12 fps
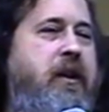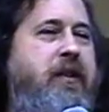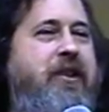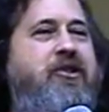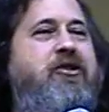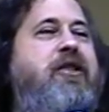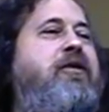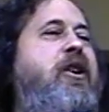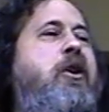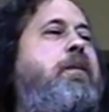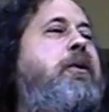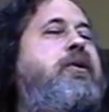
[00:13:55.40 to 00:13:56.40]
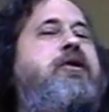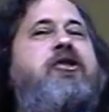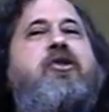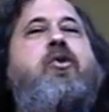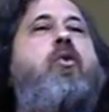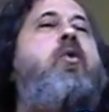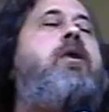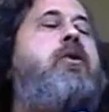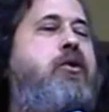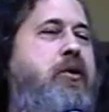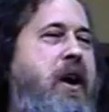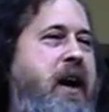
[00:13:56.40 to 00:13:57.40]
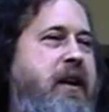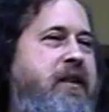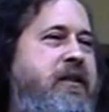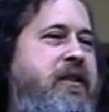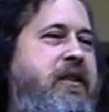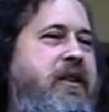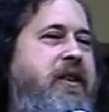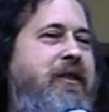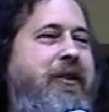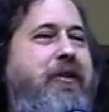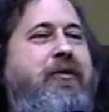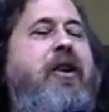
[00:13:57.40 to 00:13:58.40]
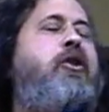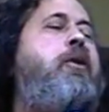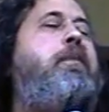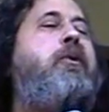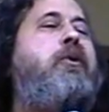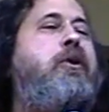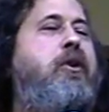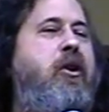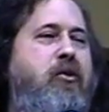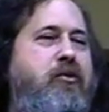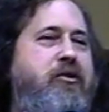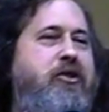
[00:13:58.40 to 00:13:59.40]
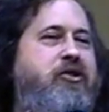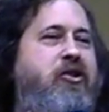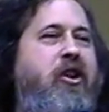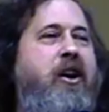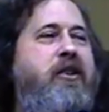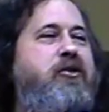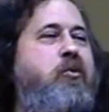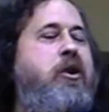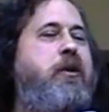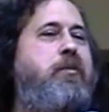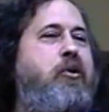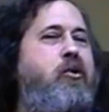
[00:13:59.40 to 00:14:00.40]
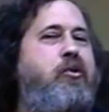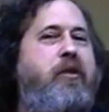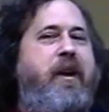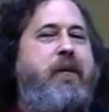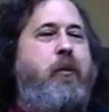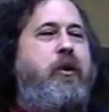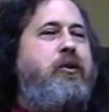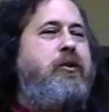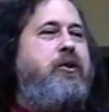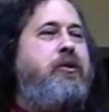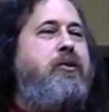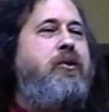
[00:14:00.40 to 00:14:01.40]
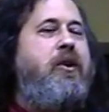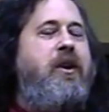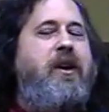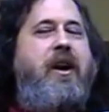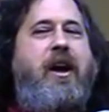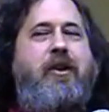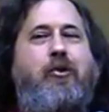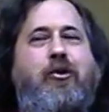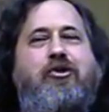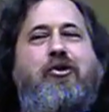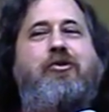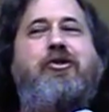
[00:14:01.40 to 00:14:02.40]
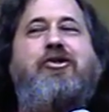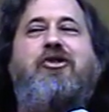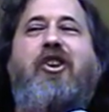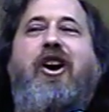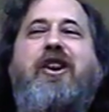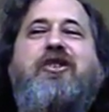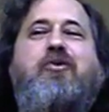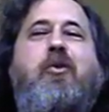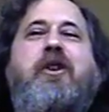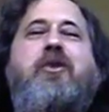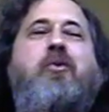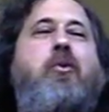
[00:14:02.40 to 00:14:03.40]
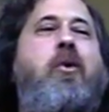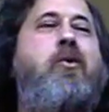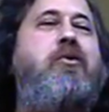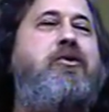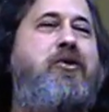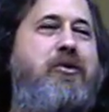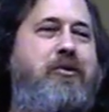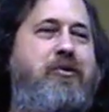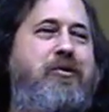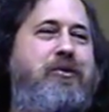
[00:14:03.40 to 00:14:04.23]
This developer is an autocrat. The developer alone decides what the program will do and also decides what it won't do